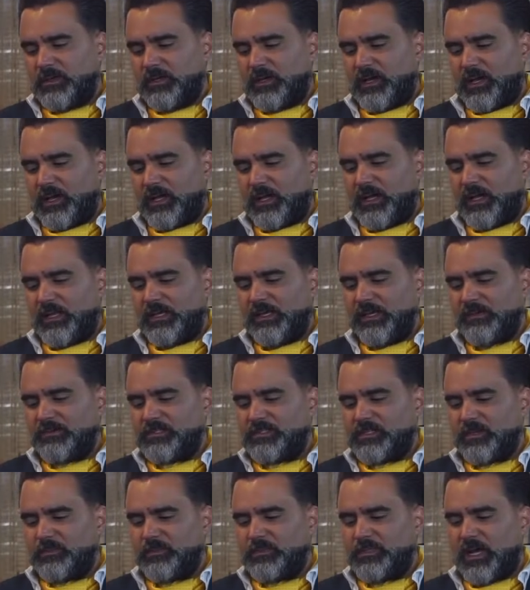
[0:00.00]
I got to give
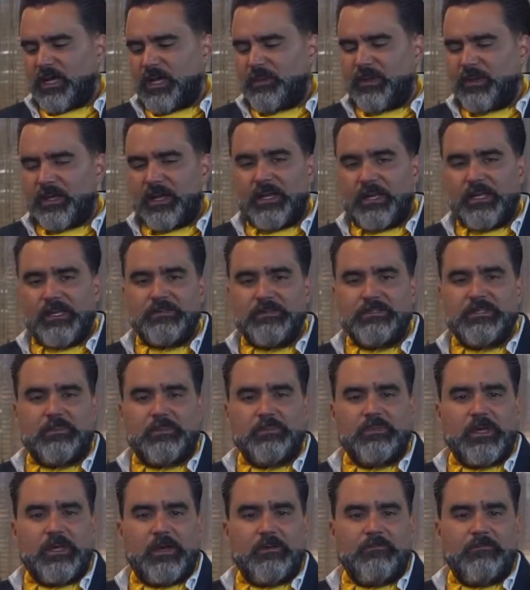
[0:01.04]
some time. I got to give some
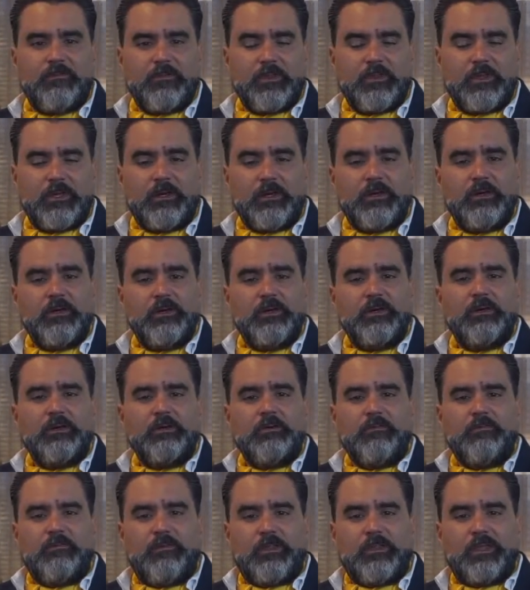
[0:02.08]
time for the
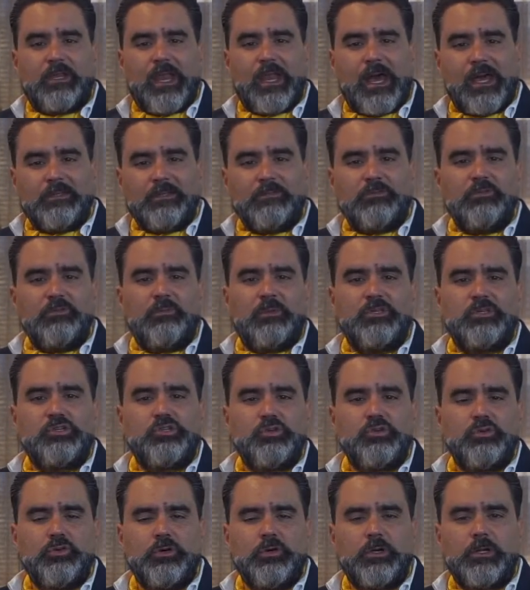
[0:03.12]
line to
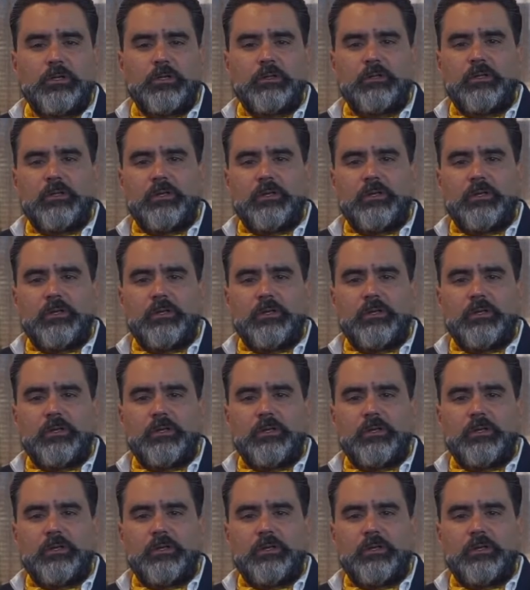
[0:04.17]
mature,